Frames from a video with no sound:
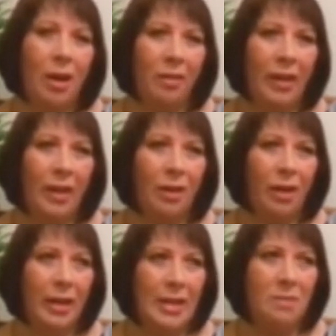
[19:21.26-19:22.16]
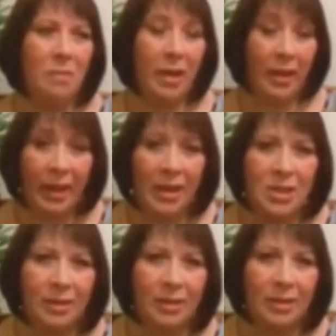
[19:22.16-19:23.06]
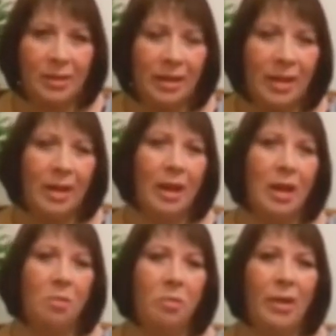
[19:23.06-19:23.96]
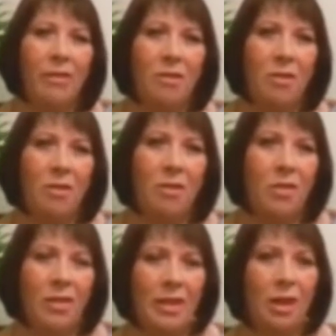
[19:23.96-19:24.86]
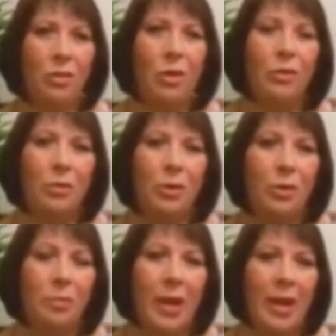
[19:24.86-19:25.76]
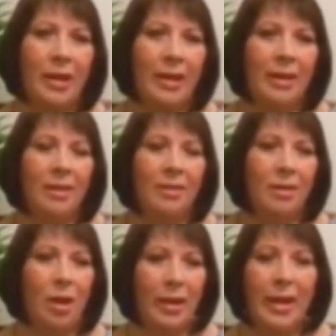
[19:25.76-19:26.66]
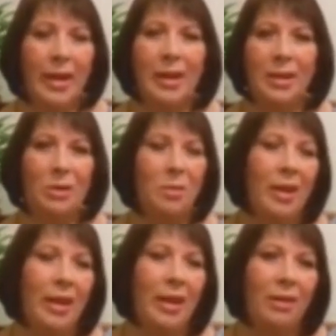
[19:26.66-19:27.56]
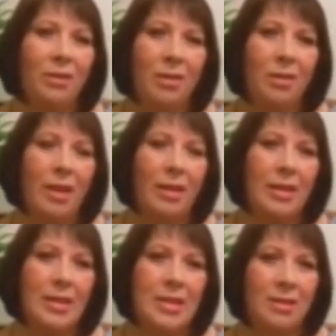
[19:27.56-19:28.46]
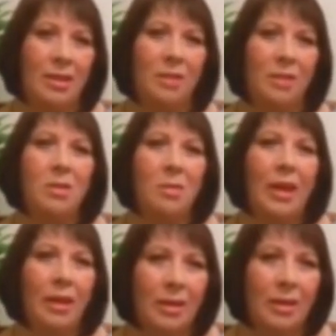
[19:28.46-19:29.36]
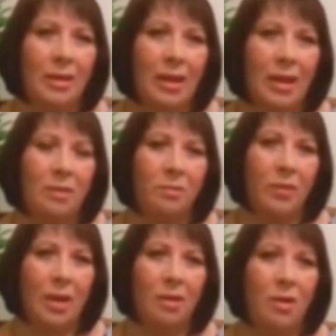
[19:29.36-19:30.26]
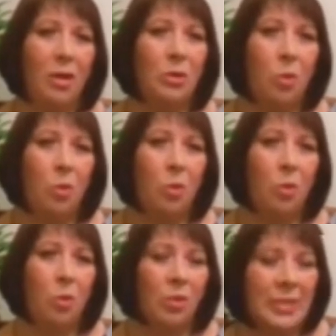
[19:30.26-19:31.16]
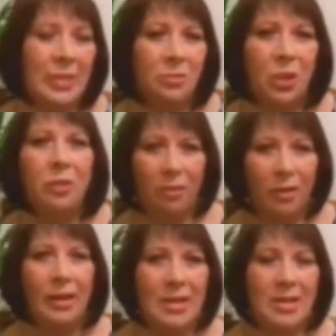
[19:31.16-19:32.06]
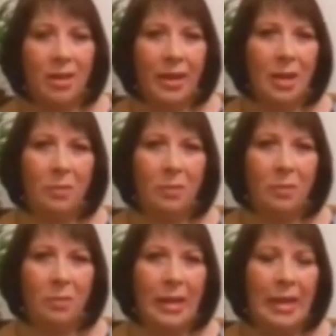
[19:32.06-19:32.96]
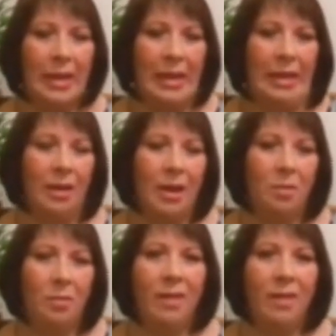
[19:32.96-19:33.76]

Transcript: I think I need medication um, because of everything that I've gone through, but getting the right medication is given me um, a very good quality of life. So I can't be um,